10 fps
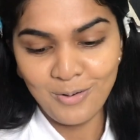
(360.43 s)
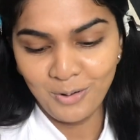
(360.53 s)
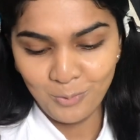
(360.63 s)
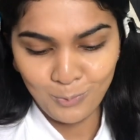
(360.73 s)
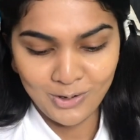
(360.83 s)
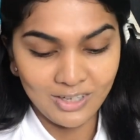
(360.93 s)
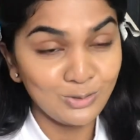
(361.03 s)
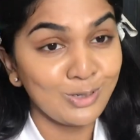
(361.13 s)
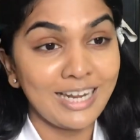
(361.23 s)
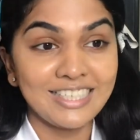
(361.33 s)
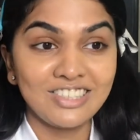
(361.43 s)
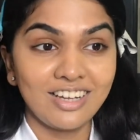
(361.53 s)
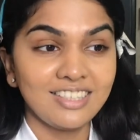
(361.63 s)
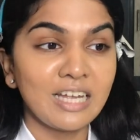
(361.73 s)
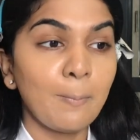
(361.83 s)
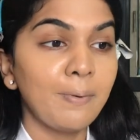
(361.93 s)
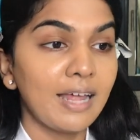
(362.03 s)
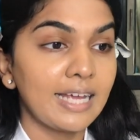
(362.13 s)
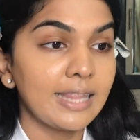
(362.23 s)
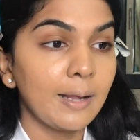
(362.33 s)
going to work. So let's just
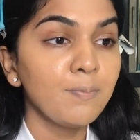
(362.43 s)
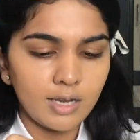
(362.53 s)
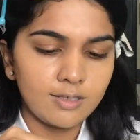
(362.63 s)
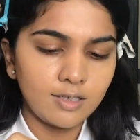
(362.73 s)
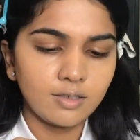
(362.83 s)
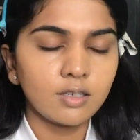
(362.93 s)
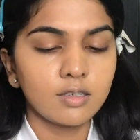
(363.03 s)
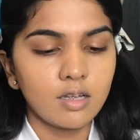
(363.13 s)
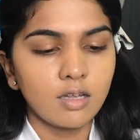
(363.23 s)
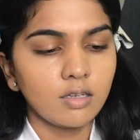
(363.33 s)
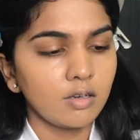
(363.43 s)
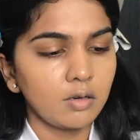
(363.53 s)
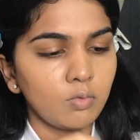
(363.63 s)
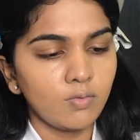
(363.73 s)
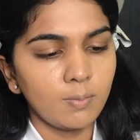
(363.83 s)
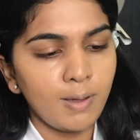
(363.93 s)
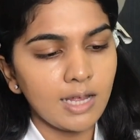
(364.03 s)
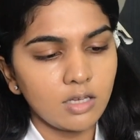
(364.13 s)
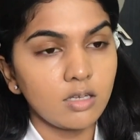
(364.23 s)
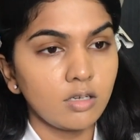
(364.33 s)
apply them. Let's just
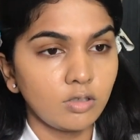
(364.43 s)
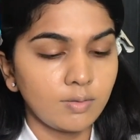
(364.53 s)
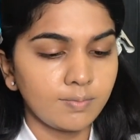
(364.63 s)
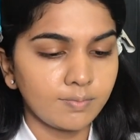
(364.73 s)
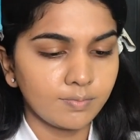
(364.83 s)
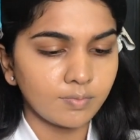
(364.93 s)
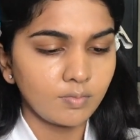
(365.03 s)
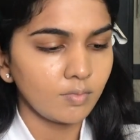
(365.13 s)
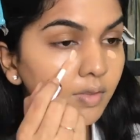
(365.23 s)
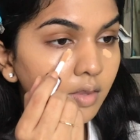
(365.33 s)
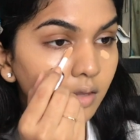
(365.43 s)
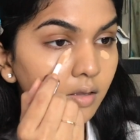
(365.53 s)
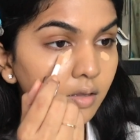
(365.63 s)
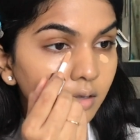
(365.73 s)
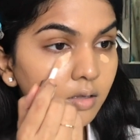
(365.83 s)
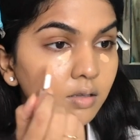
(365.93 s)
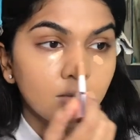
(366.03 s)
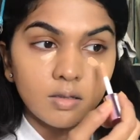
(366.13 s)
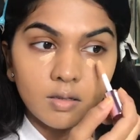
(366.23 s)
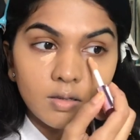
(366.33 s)
package. I used to have
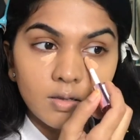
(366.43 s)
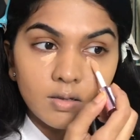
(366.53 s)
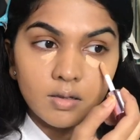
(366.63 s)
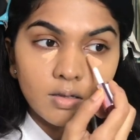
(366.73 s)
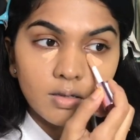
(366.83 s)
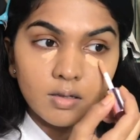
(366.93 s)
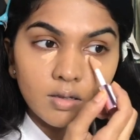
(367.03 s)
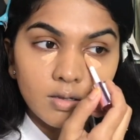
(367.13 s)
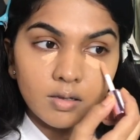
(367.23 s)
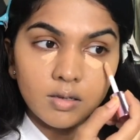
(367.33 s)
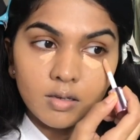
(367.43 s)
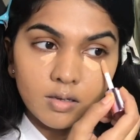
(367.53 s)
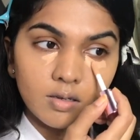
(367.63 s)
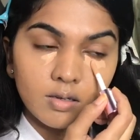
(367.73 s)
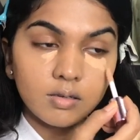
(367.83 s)
C10 before, but I ordered